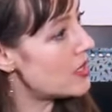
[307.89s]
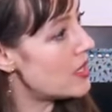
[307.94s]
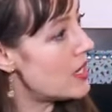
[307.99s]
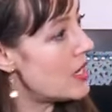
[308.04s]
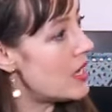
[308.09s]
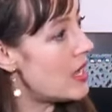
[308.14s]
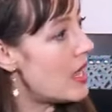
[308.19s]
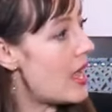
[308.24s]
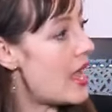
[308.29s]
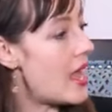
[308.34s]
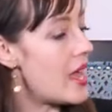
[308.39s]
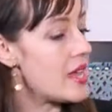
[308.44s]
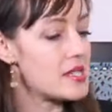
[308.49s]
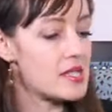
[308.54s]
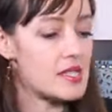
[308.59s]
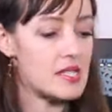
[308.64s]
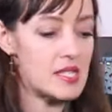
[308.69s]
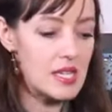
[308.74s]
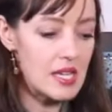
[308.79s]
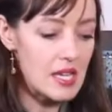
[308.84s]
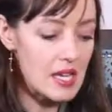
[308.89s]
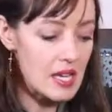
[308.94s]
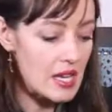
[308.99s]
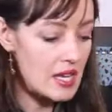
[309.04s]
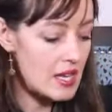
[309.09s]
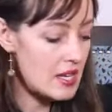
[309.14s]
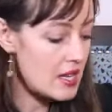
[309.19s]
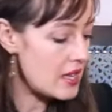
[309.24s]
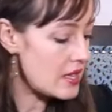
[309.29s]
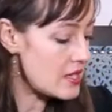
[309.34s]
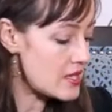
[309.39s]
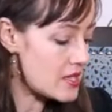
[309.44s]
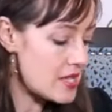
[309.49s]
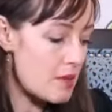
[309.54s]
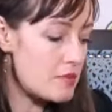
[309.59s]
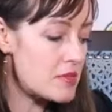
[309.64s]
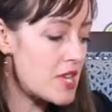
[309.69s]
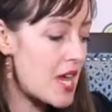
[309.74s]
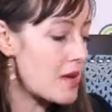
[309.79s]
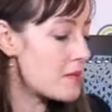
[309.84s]
Yeah. And
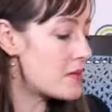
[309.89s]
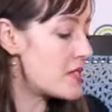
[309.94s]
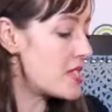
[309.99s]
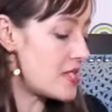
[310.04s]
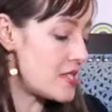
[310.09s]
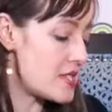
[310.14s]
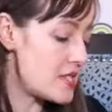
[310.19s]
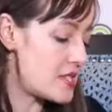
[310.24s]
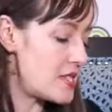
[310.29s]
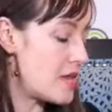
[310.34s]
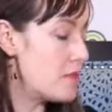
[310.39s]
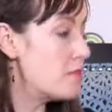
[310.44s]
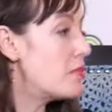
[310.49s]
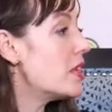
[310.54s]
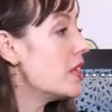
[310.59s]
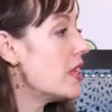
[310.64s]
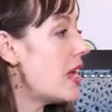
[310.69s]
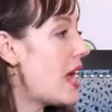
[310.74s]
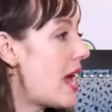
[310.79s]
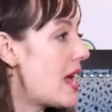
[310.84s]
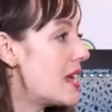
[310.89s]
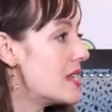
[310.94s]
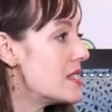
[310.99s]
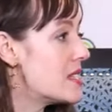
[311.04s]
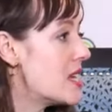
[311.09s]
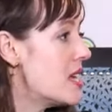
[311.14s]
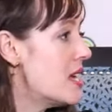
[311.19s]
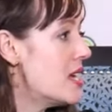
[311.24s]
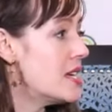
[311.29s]
sometimes it's as simple as